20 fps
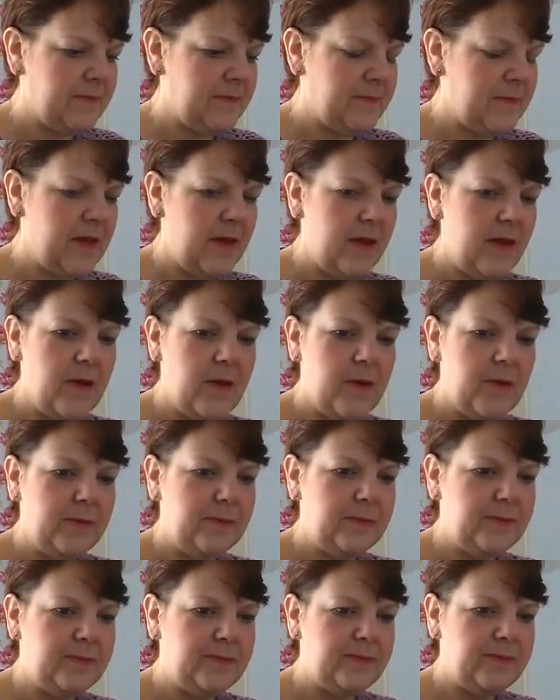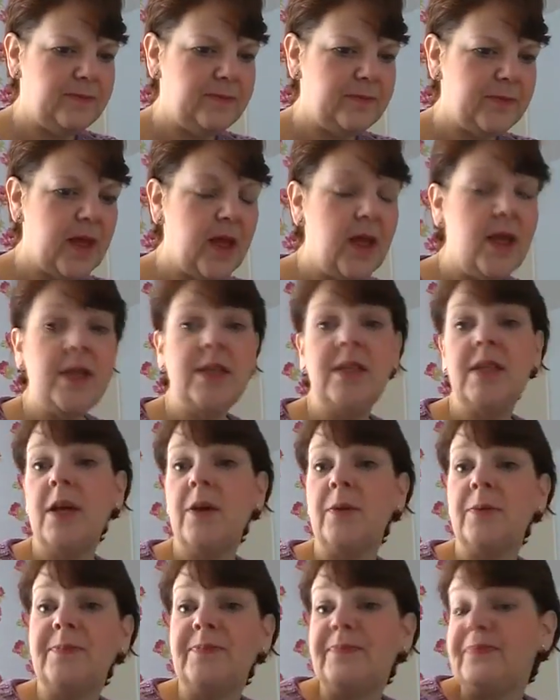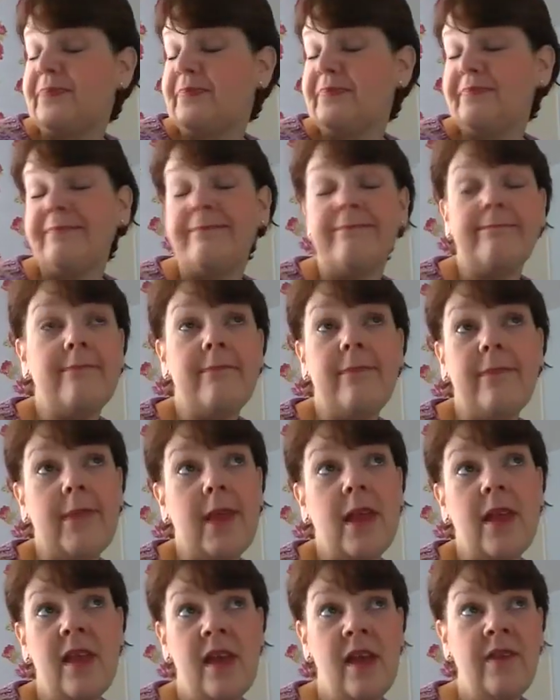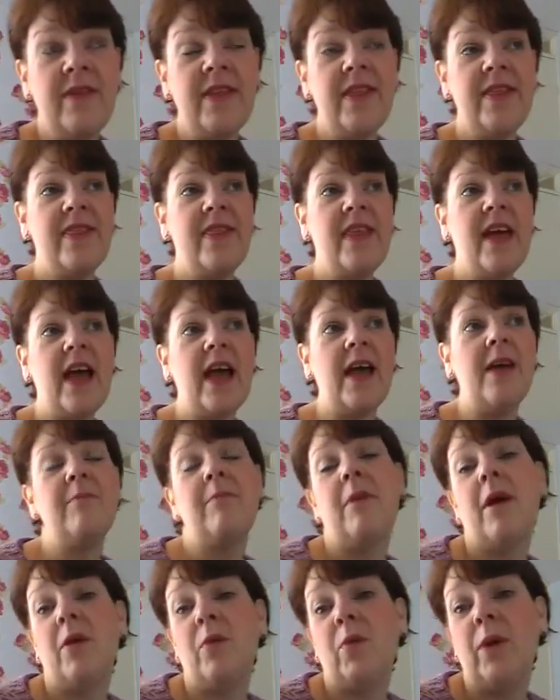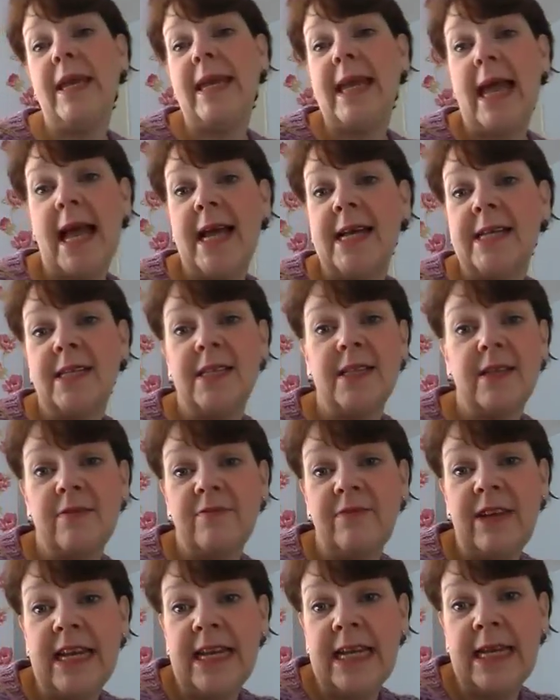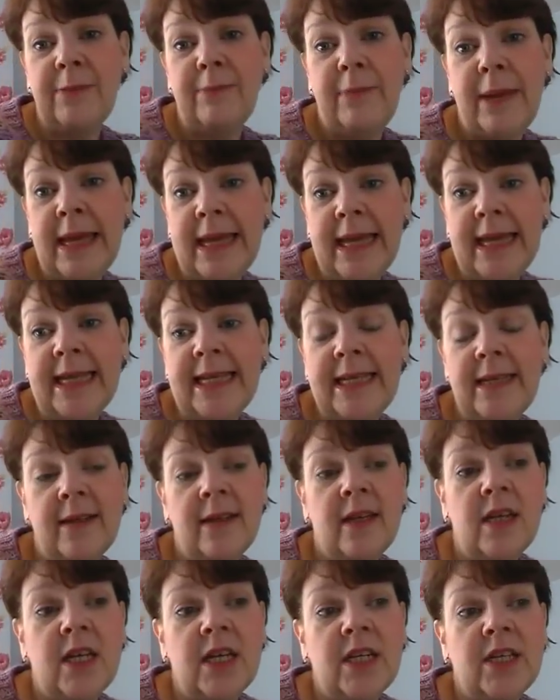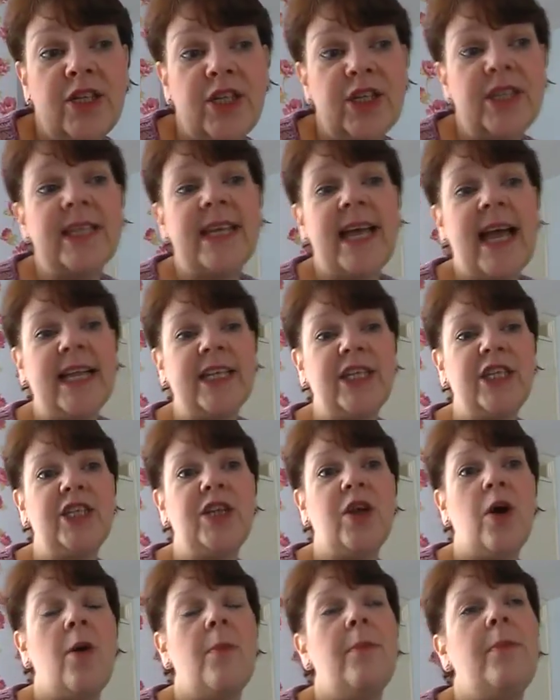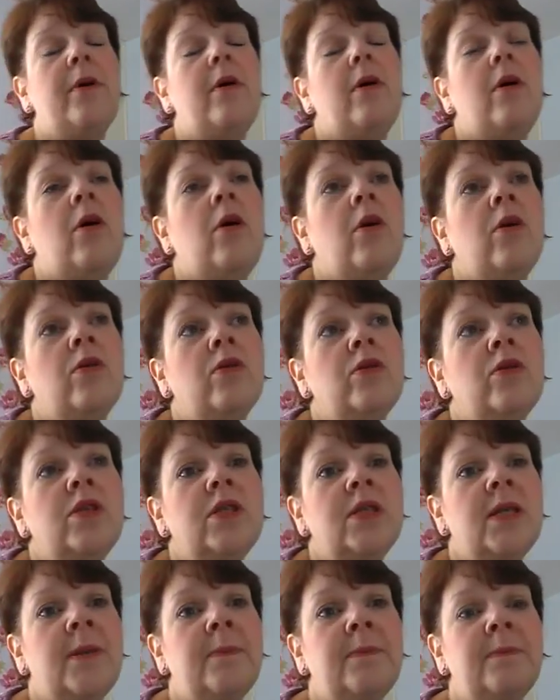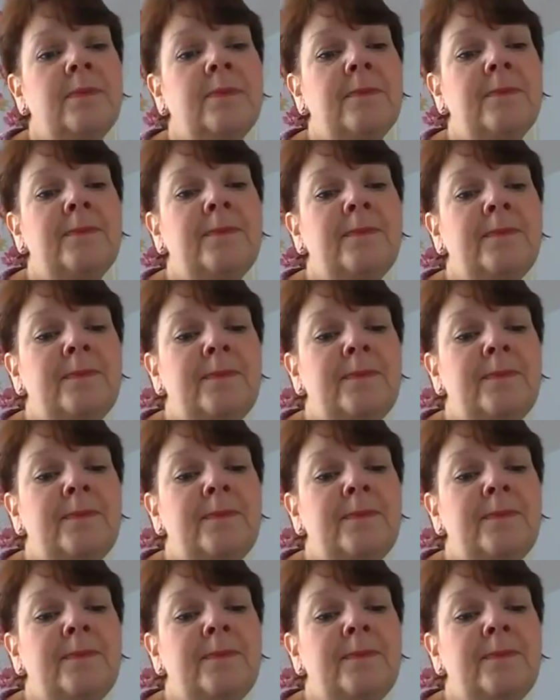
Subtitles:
Oh. So, other than that, my week has really been just catching up on some